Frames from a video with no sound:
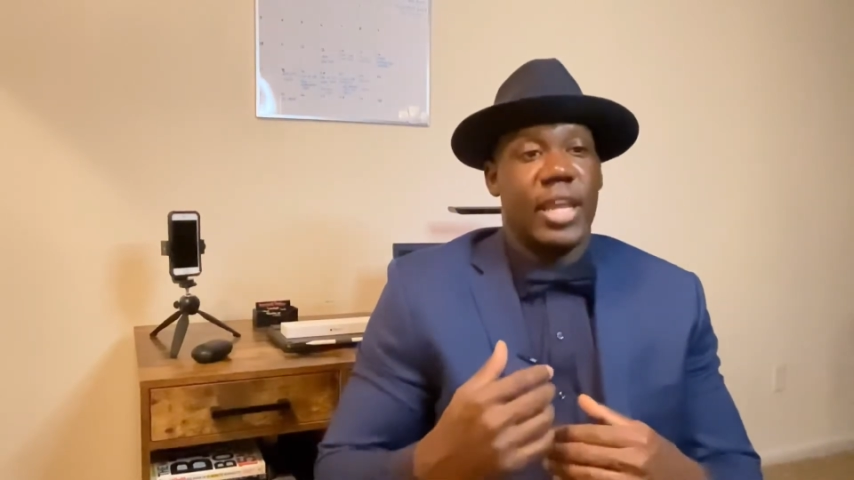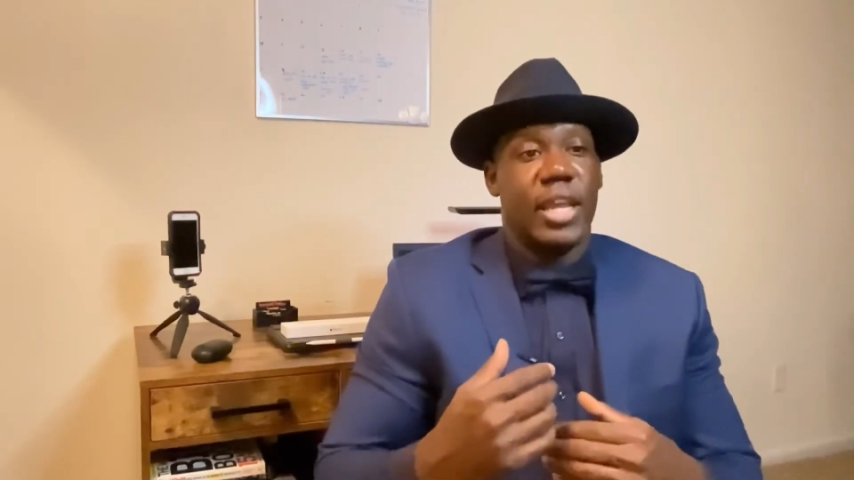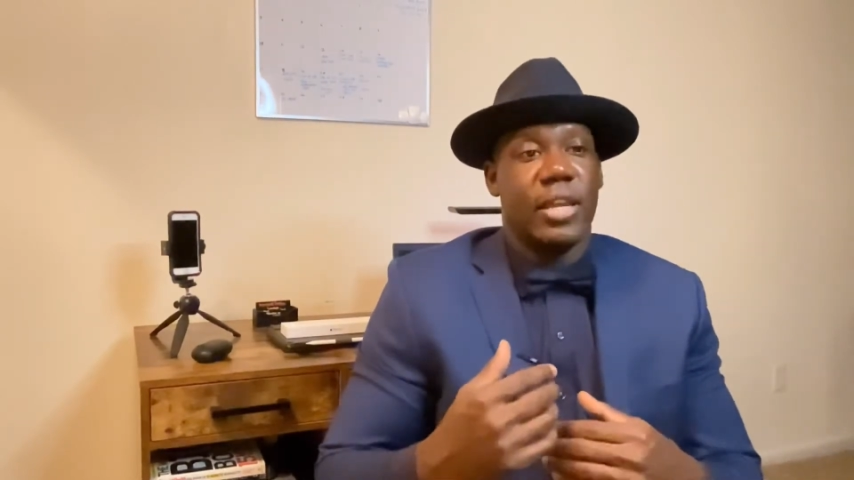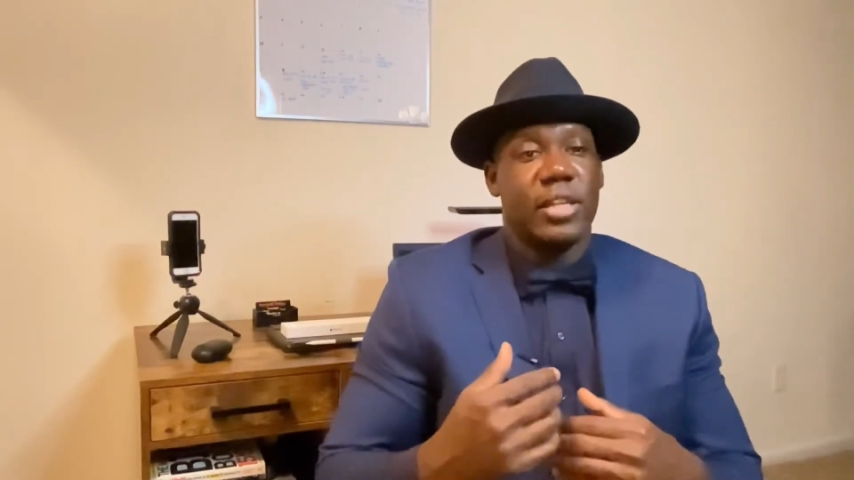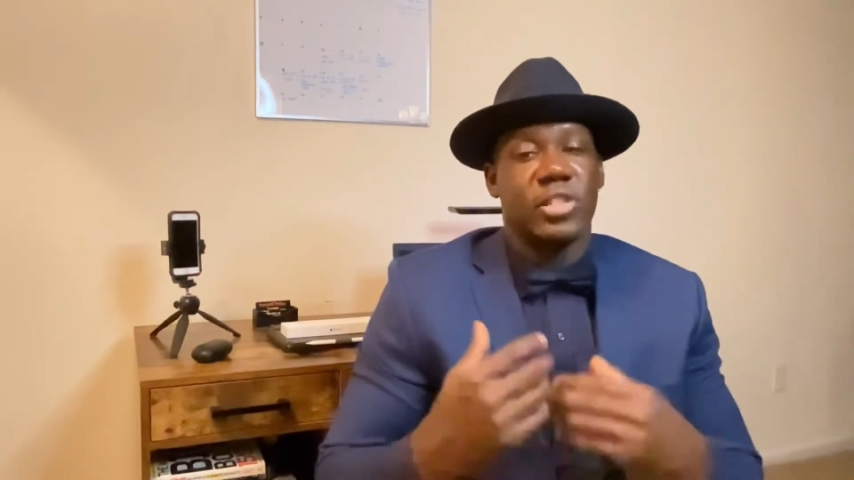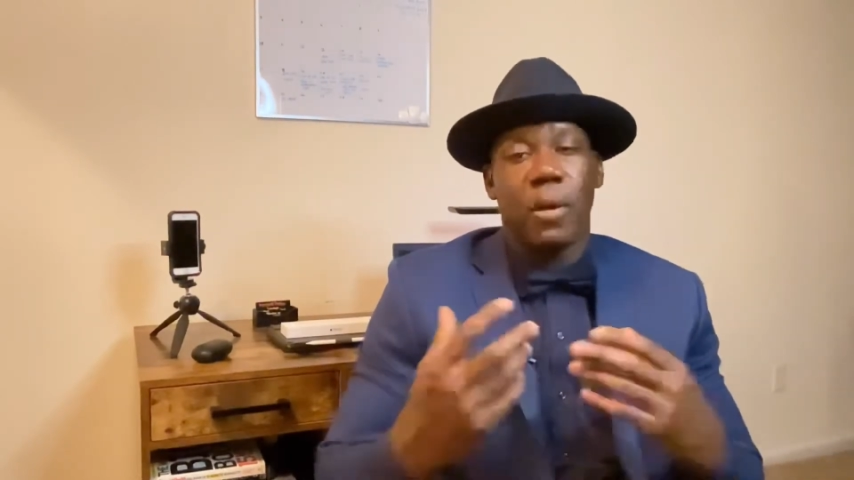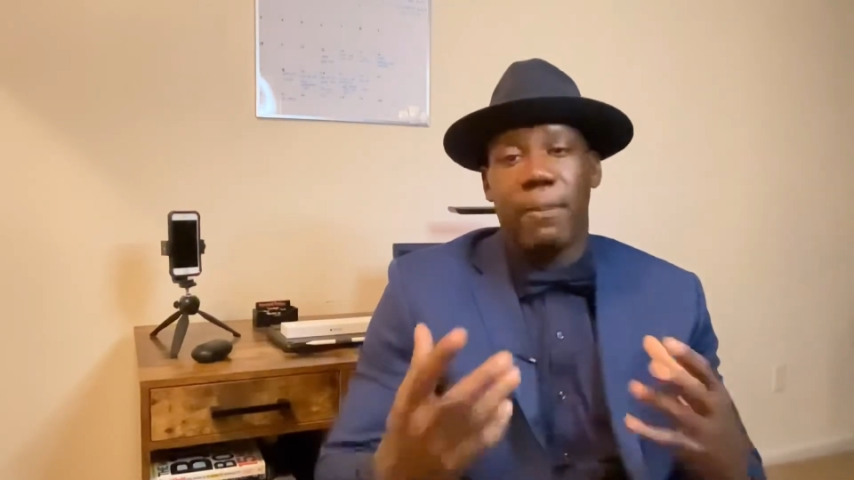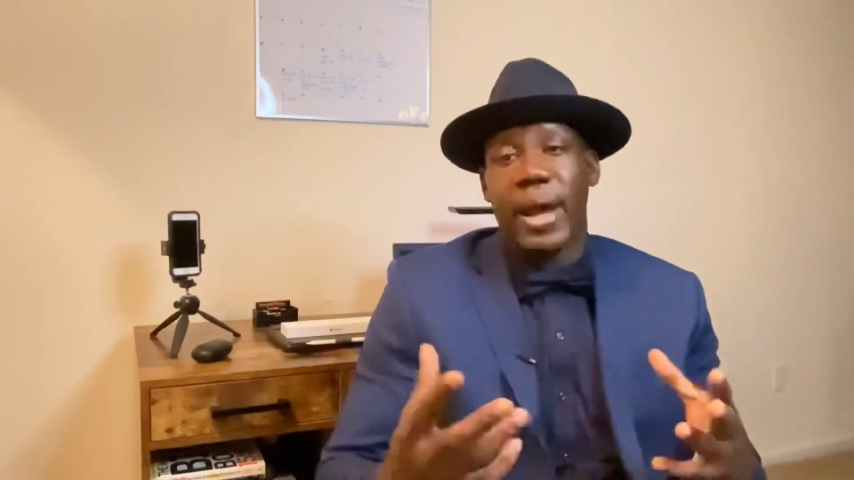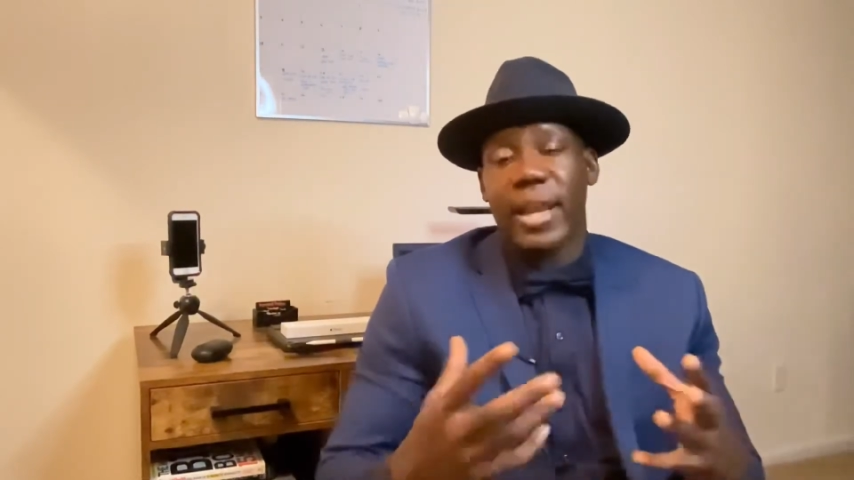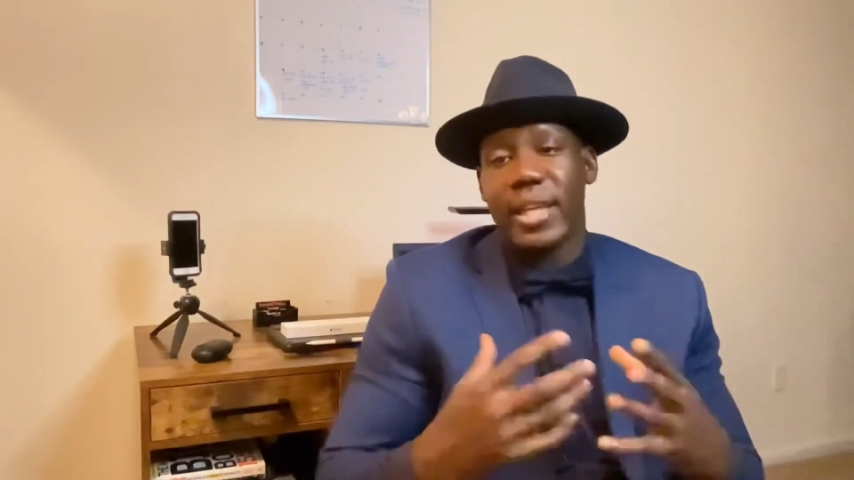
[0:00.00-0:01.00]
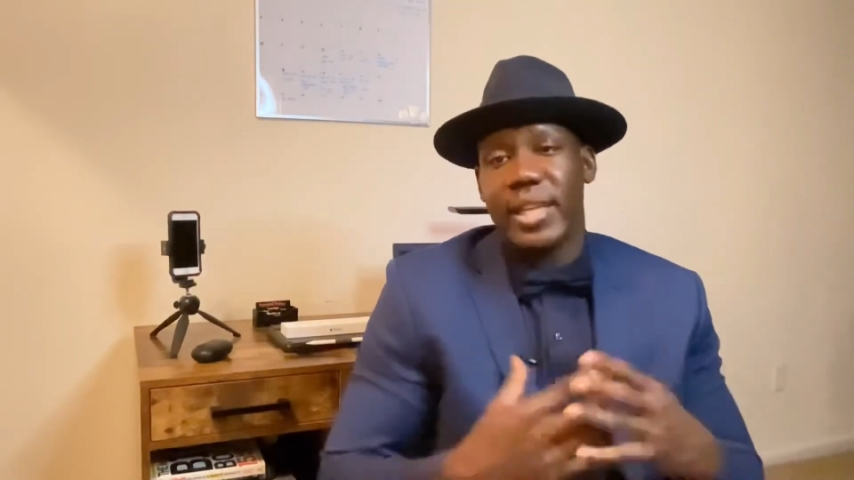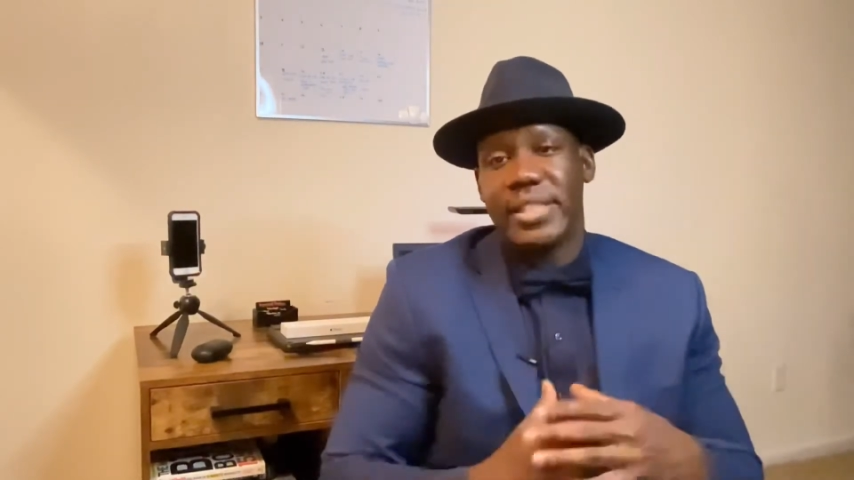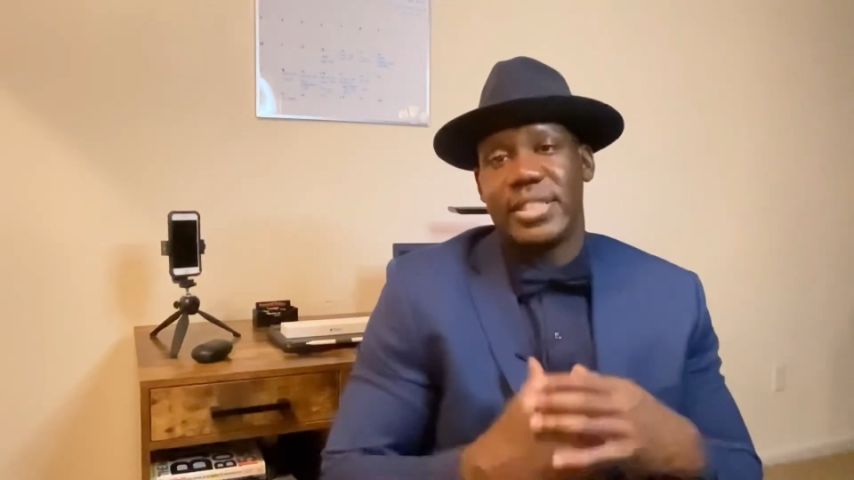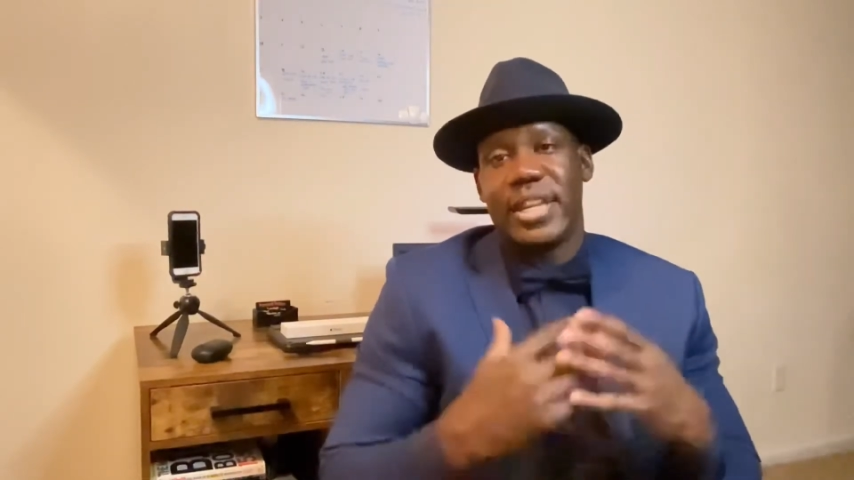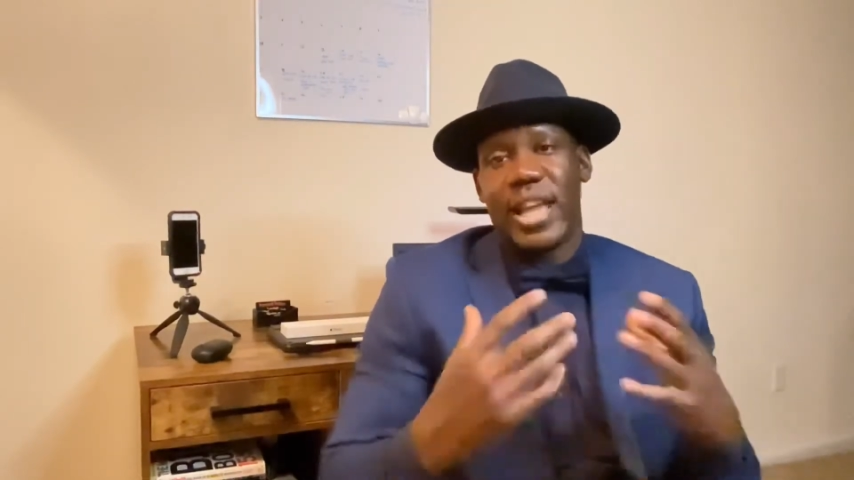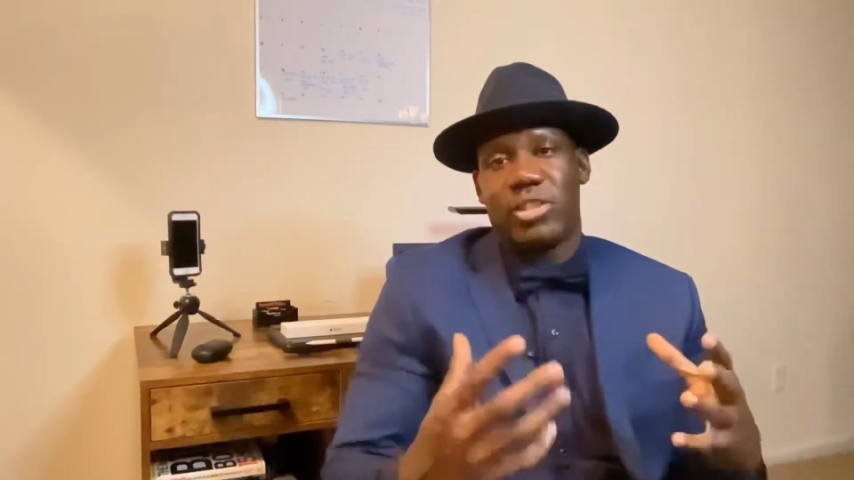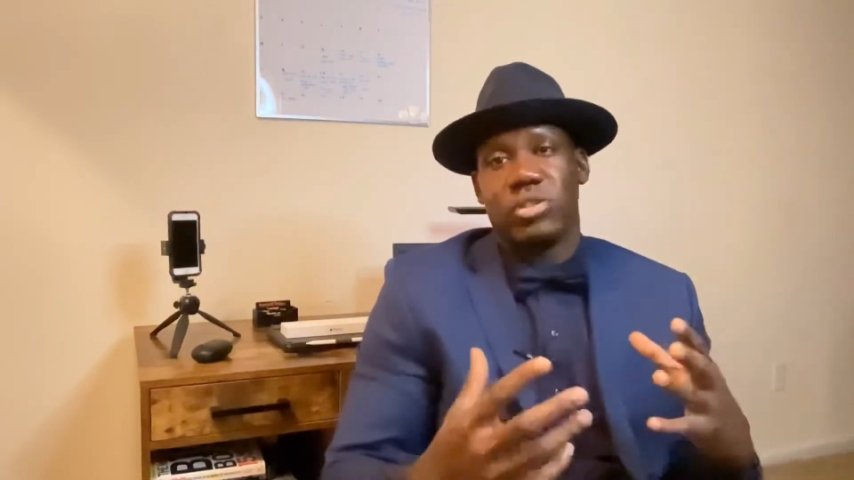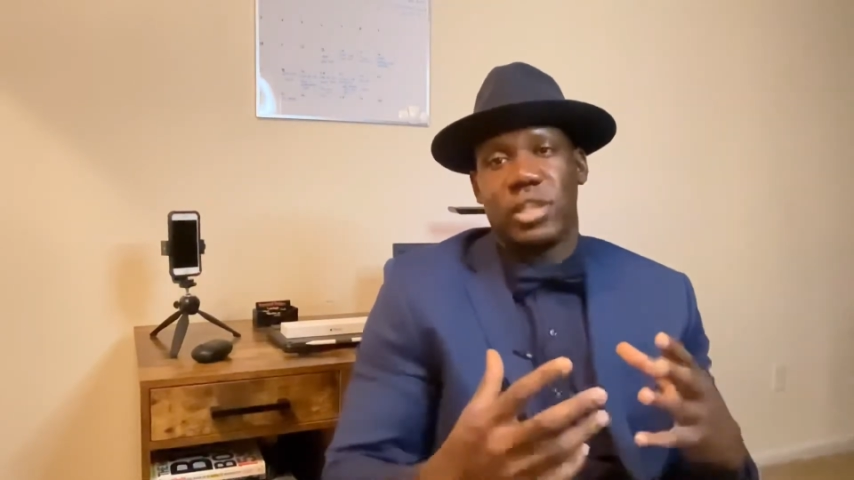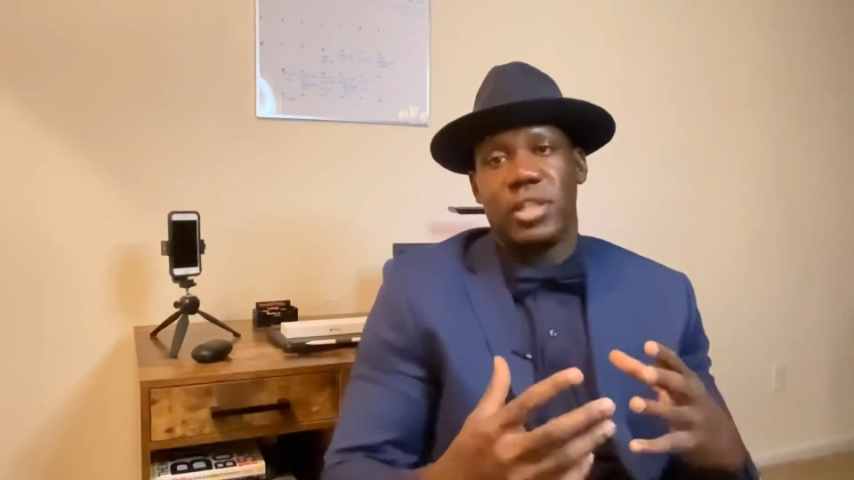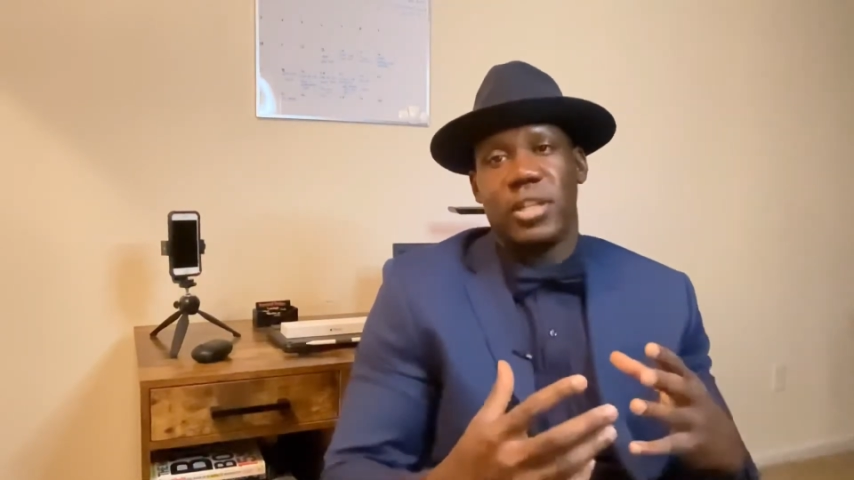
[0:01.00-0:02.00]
because our body is naturally